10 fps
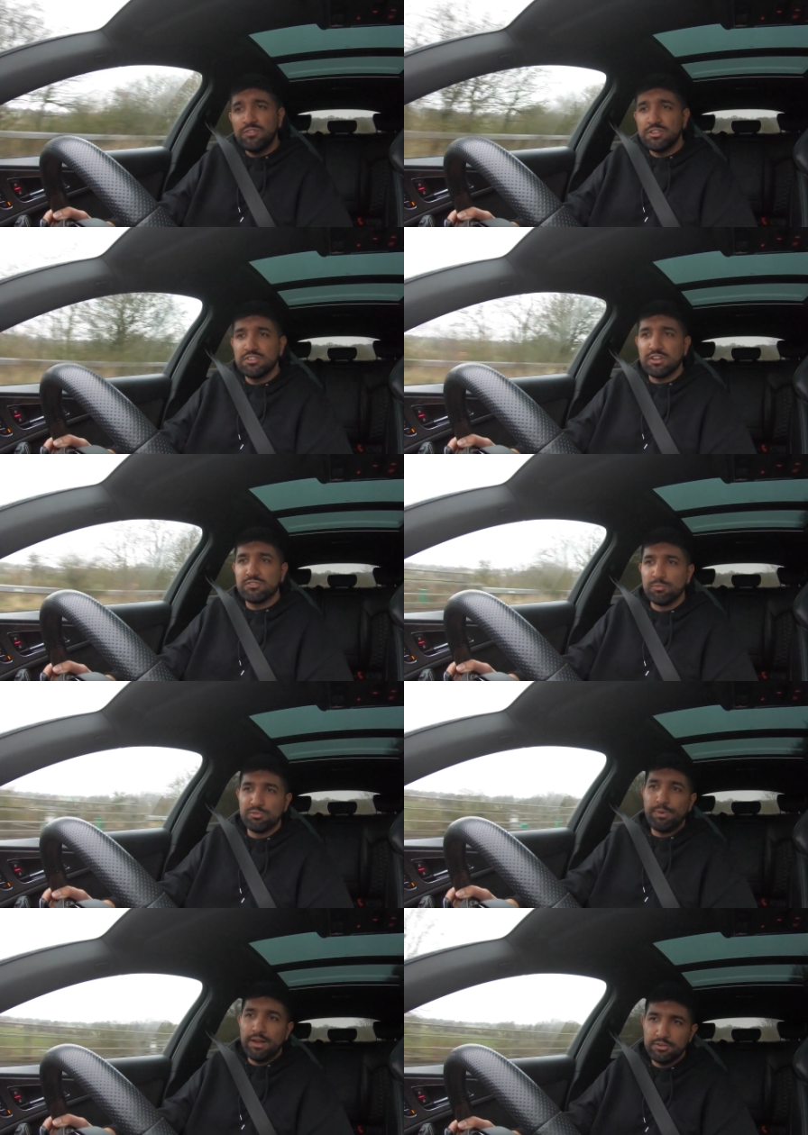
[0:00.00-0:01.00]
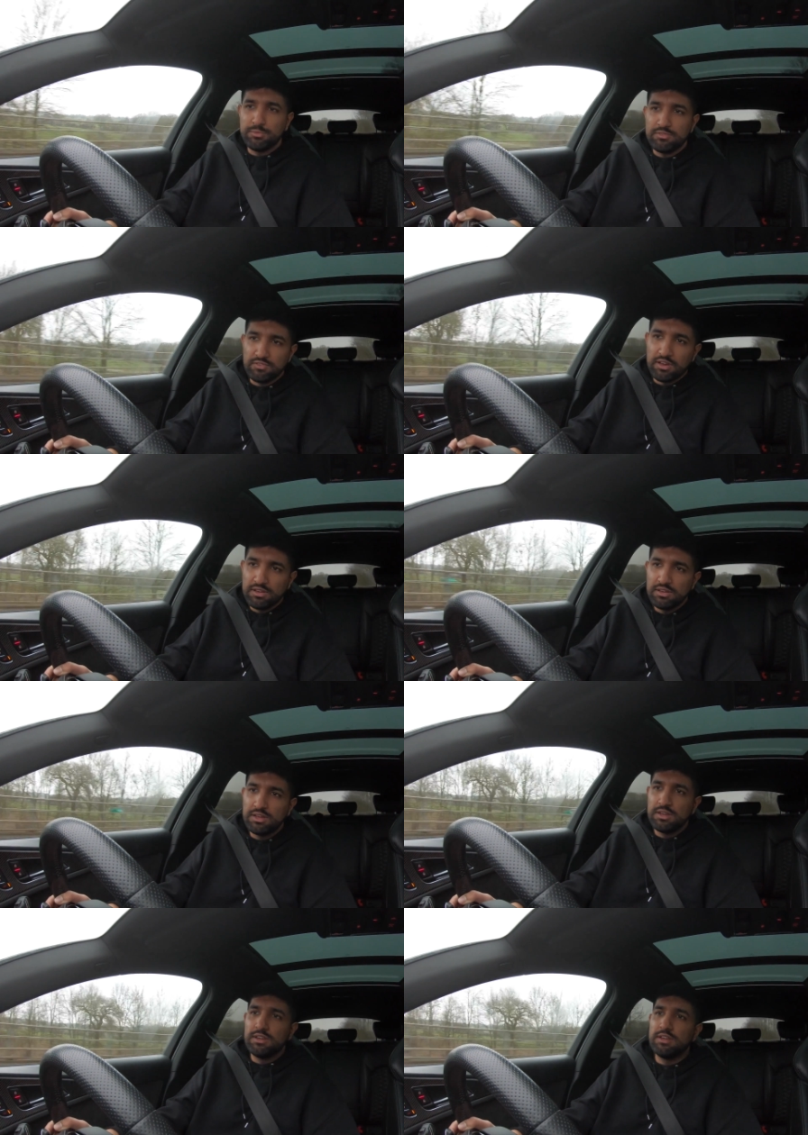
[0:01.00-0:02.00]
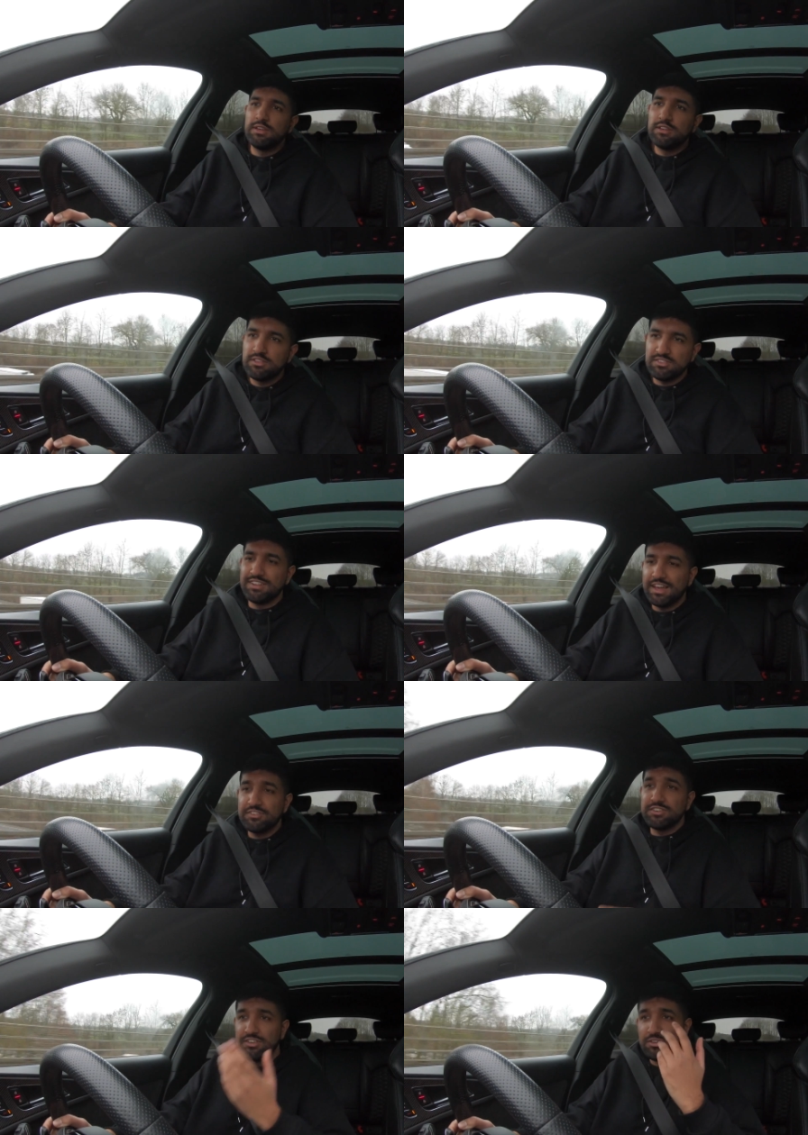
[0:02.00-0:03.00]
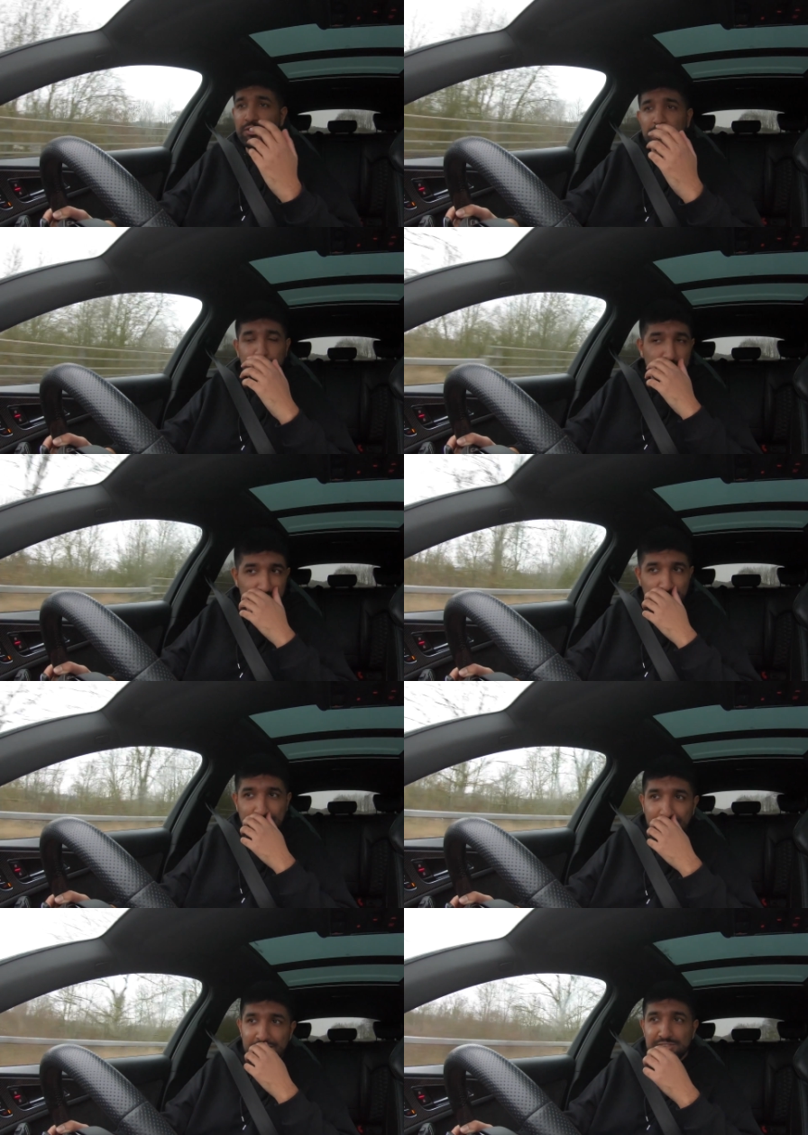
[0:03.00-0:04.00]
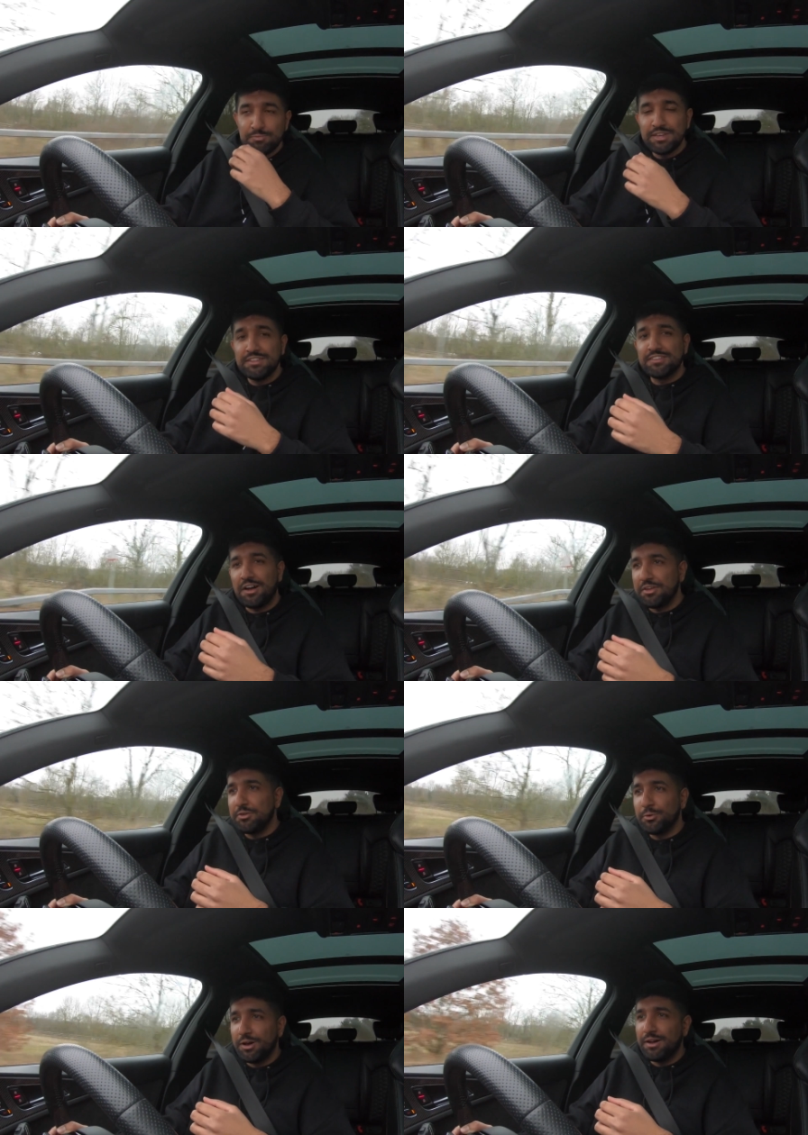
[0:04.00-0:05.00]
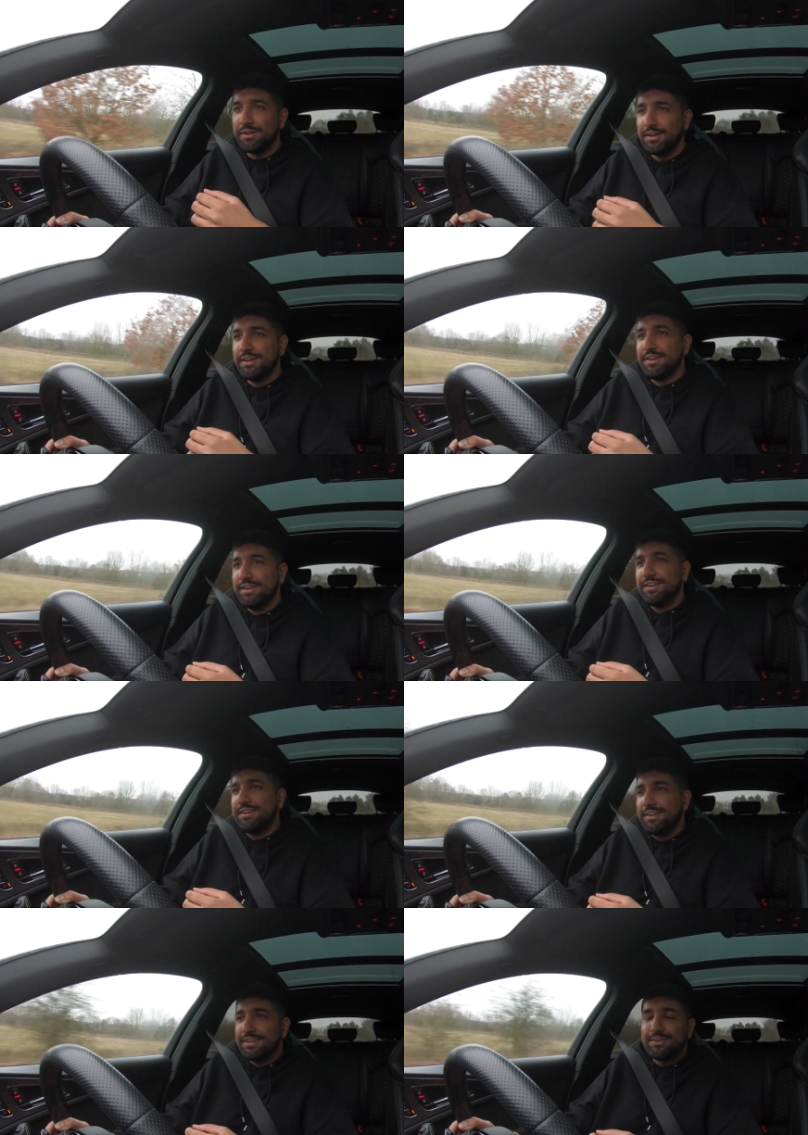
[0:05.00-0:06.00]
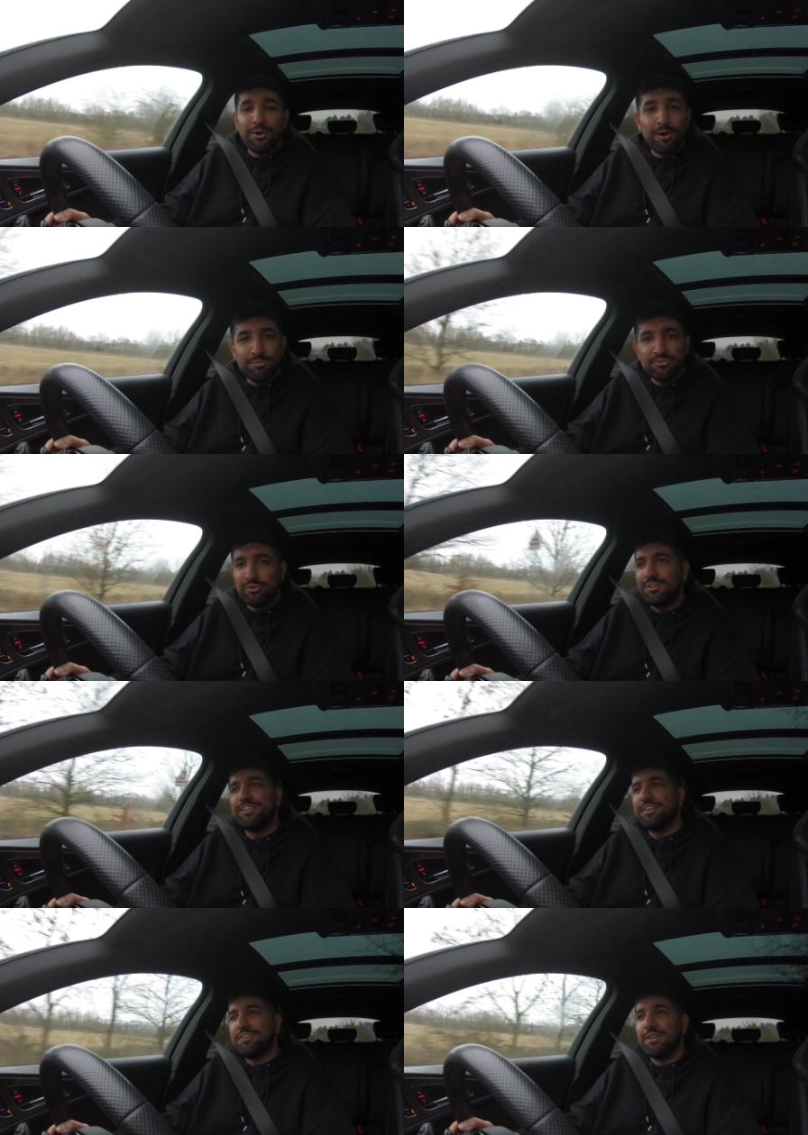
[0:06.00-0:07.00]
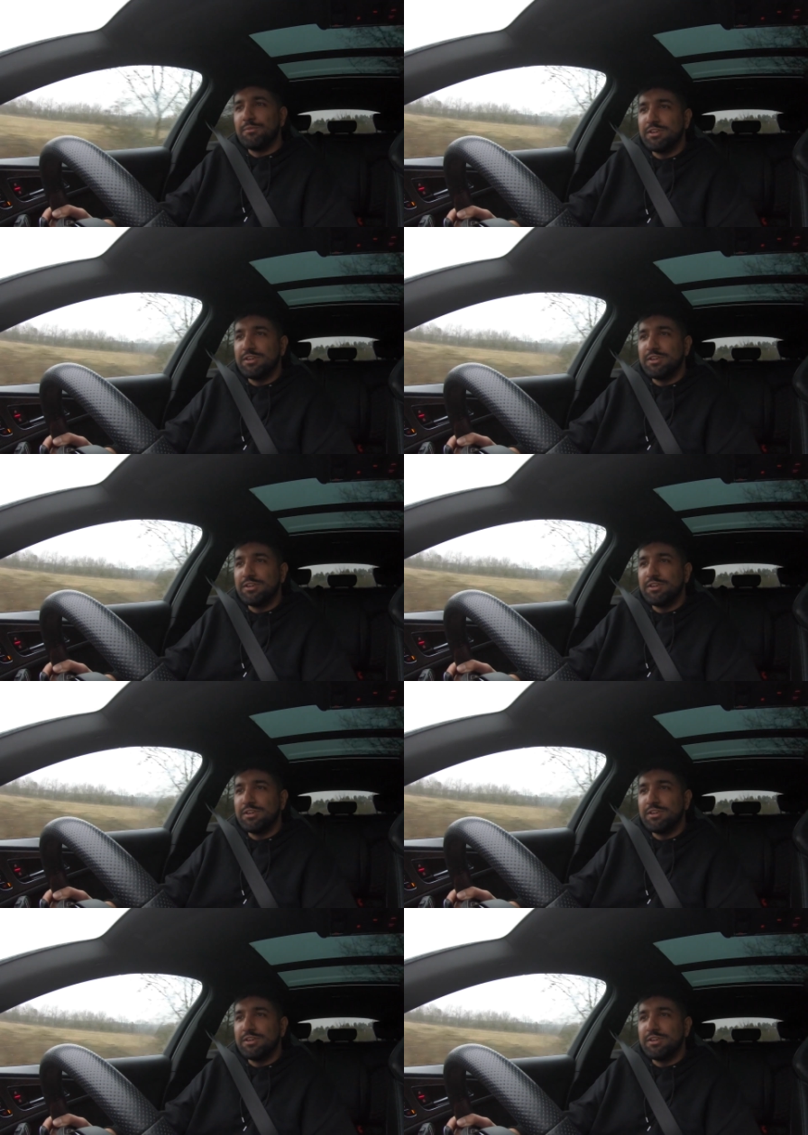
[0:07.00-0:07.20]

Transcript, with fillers: because it's got so much power, to be fair. Because the next thing you know, you'll be doing like speeds that you uh, can't be shown on the internet,